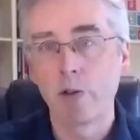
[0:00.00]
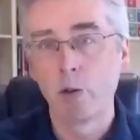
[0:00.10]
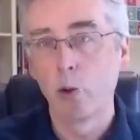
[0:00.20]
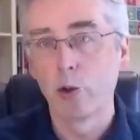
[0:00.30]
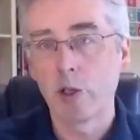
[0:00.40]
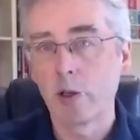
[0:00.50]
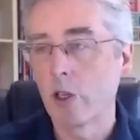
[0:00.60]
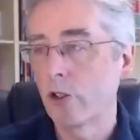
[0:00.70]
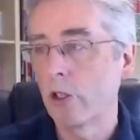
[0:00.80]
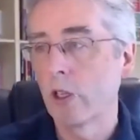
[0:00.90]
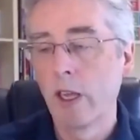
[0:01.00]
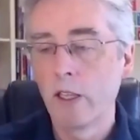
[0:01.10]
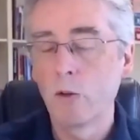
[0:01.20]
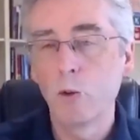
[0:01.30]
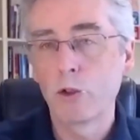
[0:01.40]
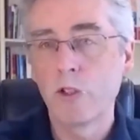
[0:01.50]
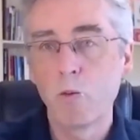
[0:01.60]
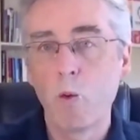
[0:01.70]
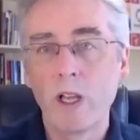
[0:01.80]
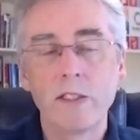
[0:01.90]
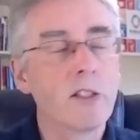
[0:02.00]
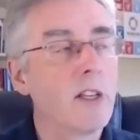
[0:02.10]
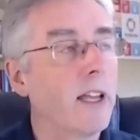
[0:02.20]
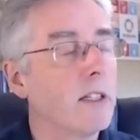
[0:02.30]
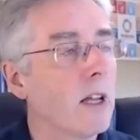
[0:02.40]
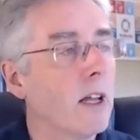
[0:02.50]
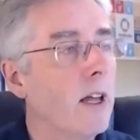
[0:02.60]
the water. The water is 1 cent.